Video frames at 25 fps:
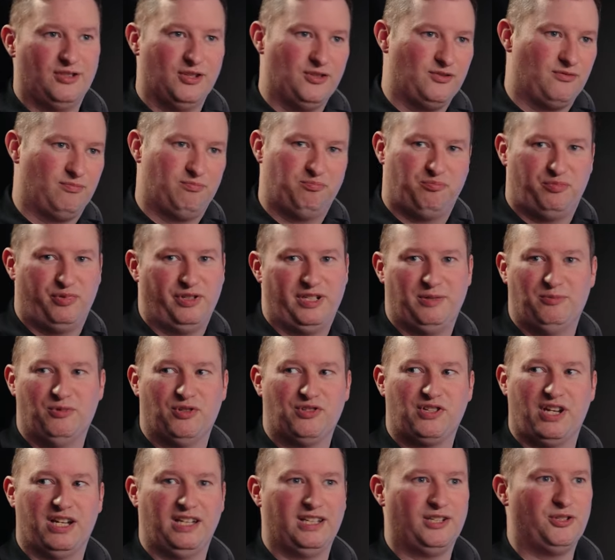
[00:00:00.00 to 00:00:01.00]
there's pretty
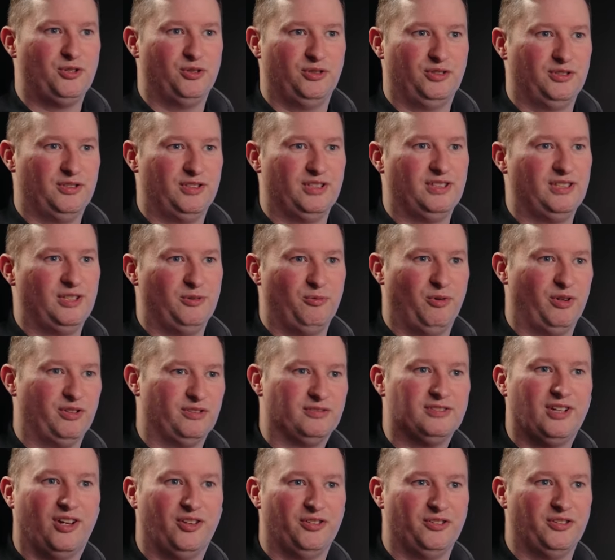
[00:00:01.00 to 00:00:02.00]
much any colour that you
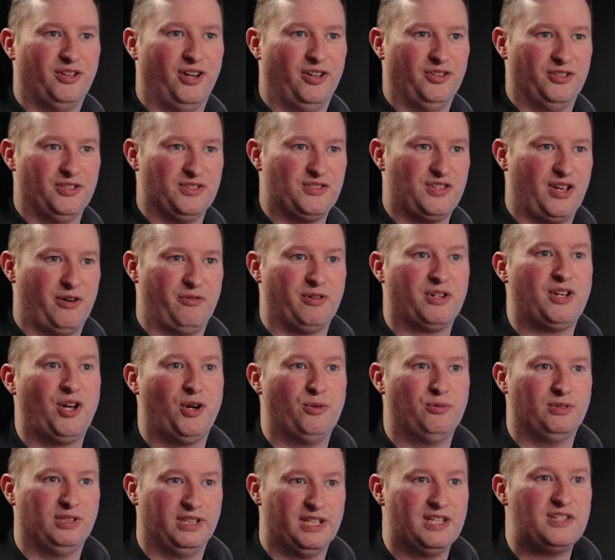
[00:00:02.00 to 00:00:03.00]
want on, on the
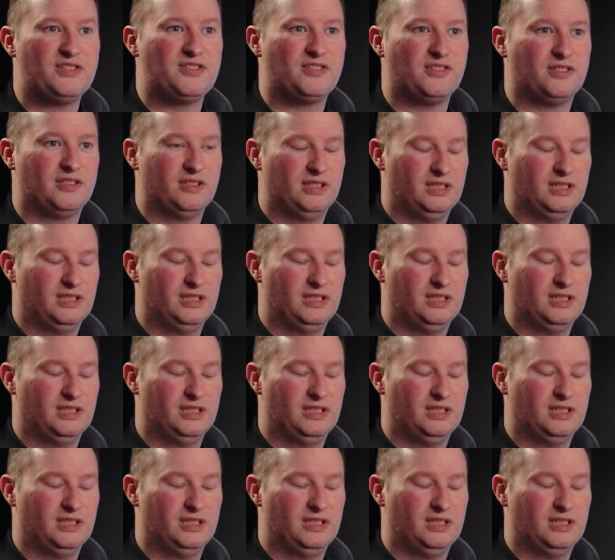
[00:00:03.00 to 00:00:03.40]
Cerakote list.